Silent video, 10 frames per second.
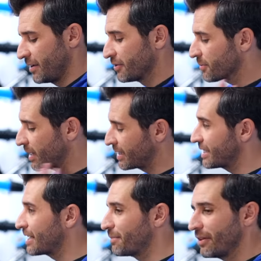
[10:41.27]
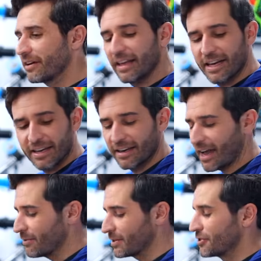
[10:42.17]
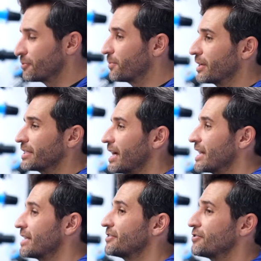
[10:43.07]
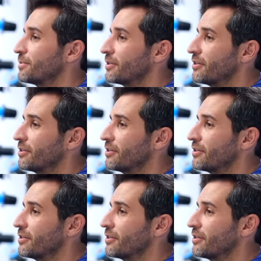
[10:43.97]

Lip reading: Here's what I did. I plugged that in. I was super excited, super